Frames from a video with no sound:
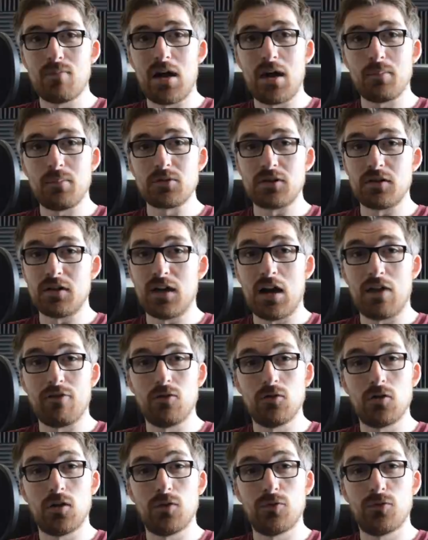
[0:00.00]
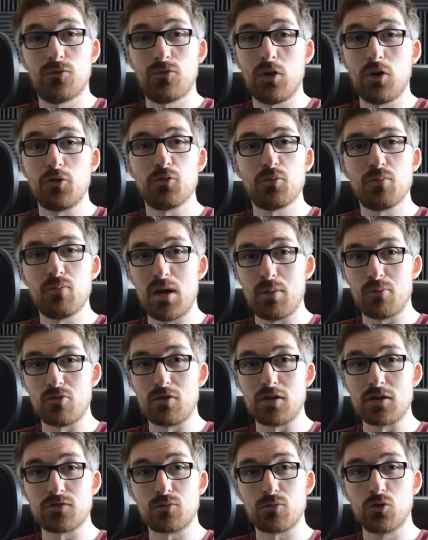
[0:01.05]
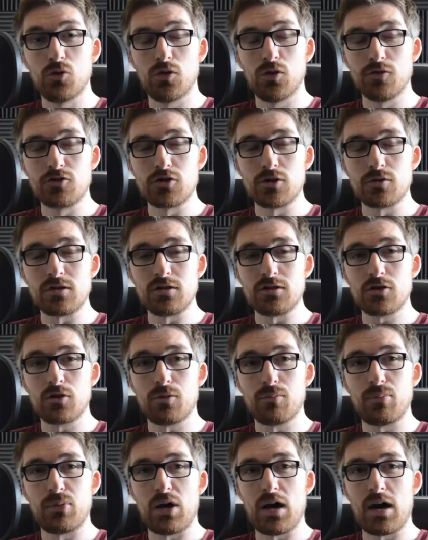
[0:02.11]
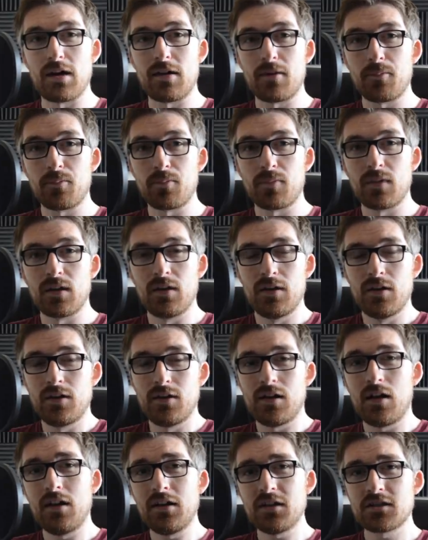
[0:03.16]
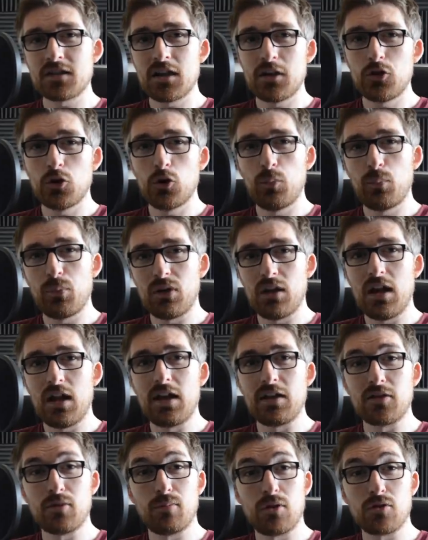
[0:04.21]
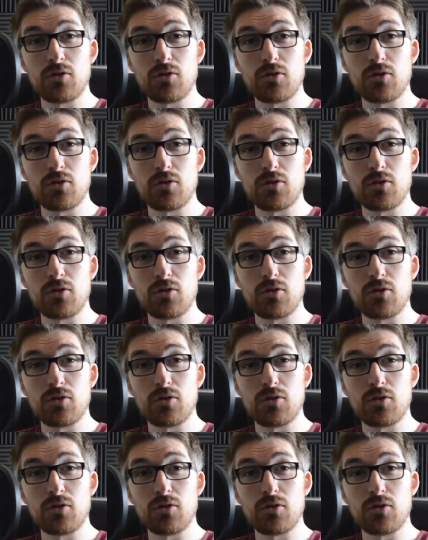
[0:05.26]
of maps and have a lot of fond memories from Call of Duties gone by. Now let's say you're playing